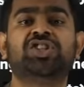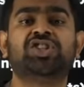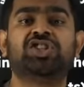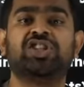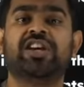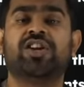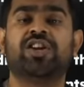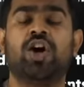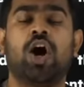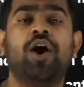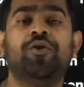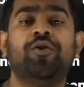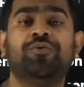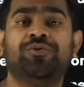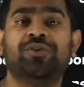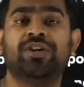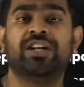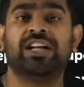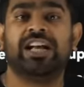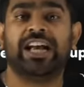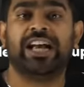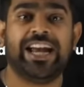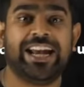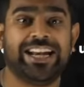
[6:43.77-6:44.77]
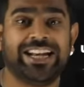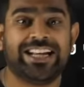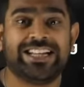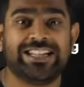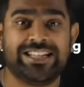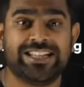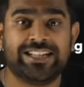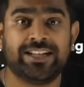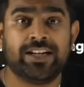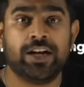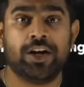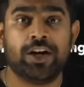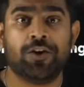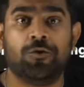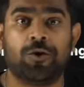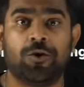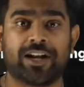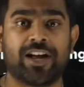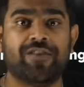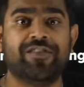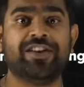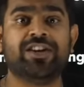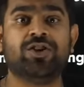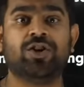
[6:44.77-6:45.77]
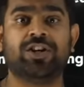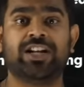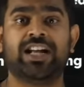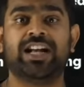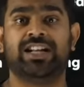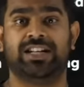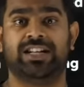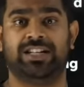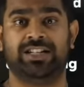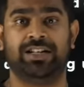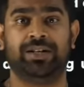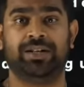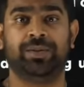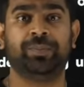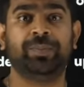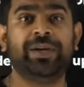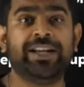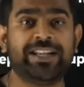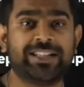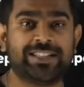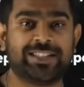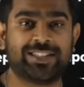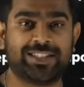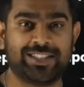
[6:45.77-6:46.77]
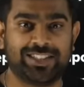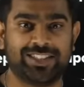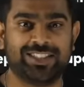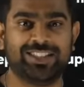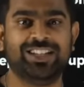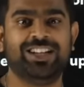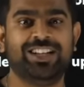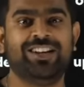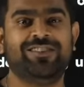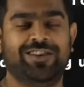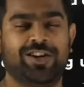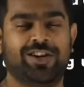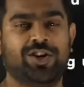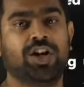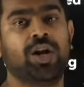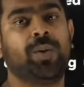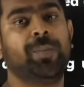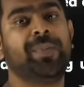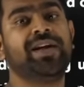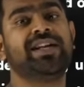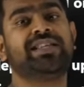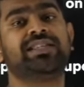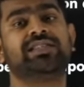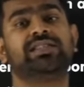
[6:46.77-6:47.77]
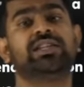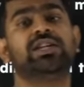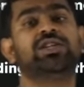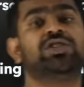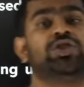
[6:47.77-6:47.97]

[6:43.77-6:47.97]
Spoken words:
mixture of anadhu, what are we going to mix? We are going to mix